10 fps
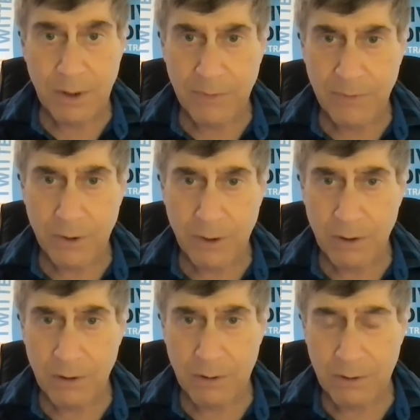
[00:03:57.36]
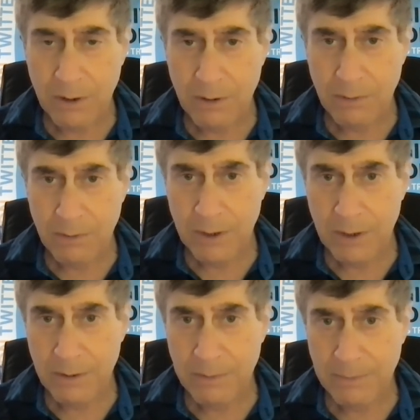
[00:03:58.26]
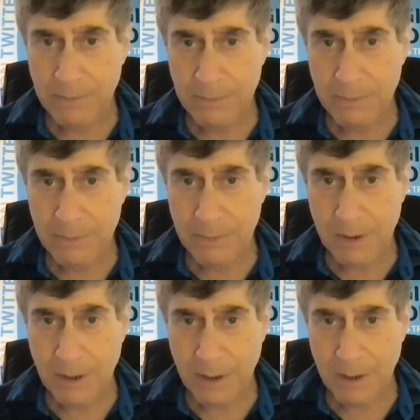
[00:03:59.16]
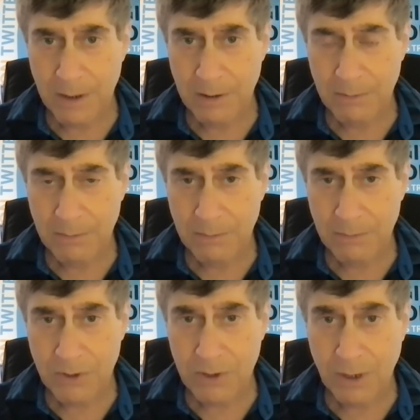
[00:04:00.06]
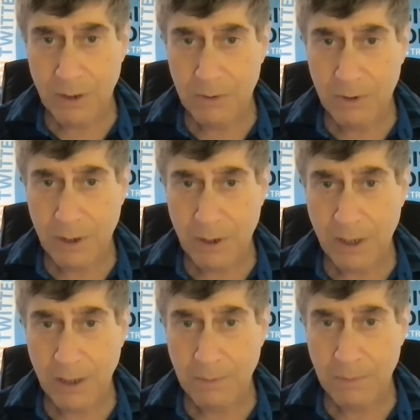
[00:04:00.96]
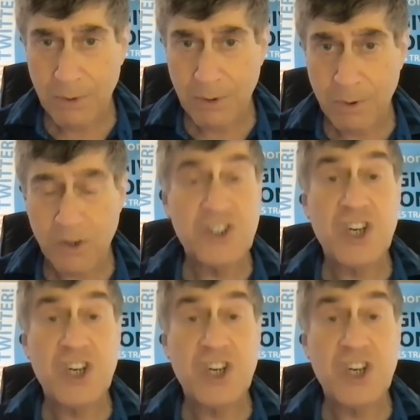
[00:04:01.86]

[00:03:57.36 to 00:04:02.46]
if you're a real kind of slow talking, boring person.